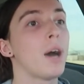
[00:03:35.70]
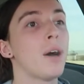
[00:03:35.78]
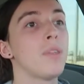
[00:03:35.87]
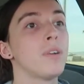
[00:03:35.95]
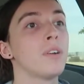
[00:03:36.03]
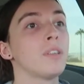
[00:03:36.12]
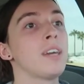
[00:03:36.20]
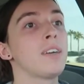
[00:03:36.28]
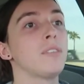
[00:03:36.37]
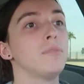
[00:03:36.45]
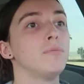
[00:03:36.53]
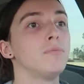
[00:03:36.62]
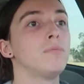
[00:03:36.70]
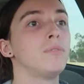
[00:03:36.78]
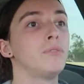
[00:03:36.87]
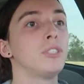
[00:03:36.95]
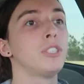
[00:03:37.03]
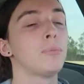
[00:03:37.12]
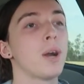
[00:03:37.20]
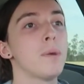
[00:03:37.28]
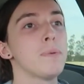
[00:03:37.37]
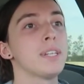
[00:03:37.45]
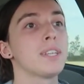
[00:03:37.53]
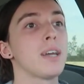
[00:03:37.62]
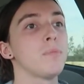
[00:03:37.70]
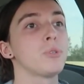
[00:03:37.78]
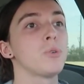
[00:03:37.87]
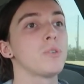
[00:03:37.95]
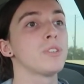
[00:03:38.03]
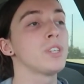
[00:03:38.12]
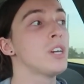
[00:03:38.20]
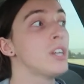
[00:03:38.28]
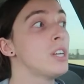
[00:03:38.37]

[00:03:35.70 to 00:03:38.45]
other like department type stores.